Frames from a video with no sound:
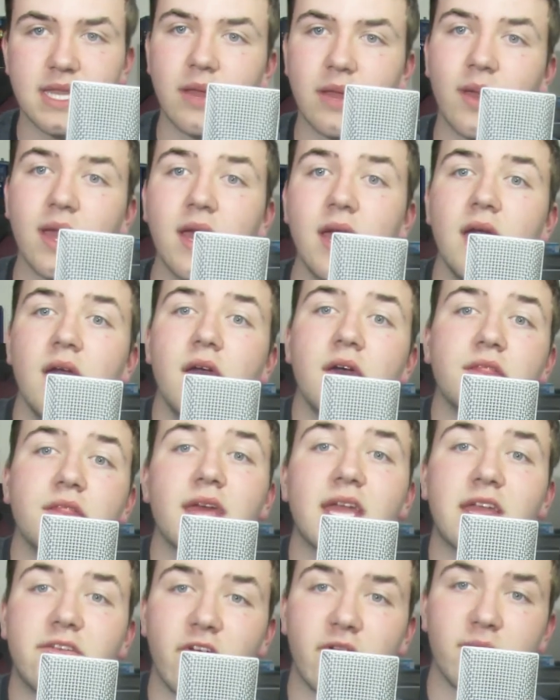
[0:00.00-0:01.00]
Anyway,
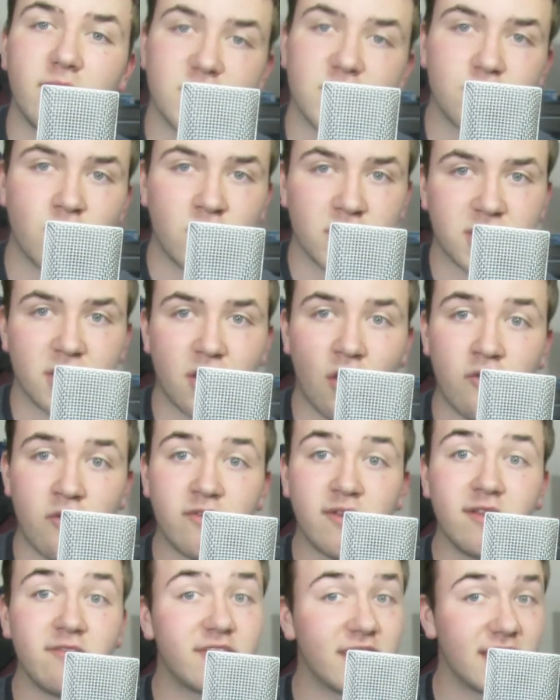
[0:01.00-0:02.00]
thank you very much for watching.
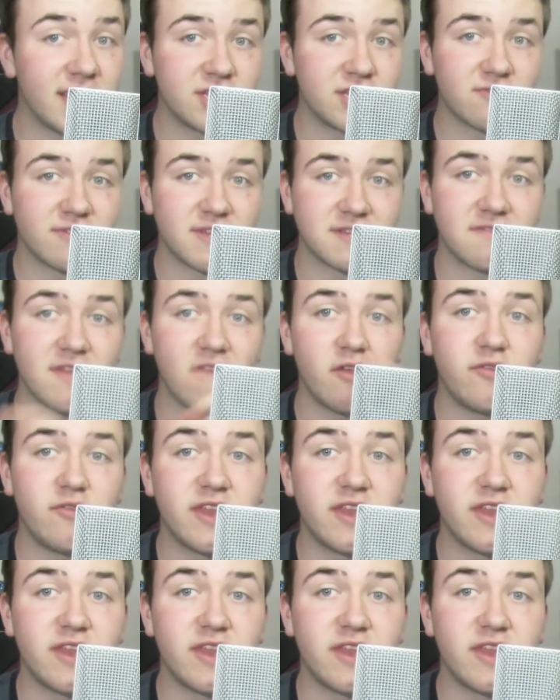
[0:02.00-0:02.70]
Hopefully you did enjoy this video.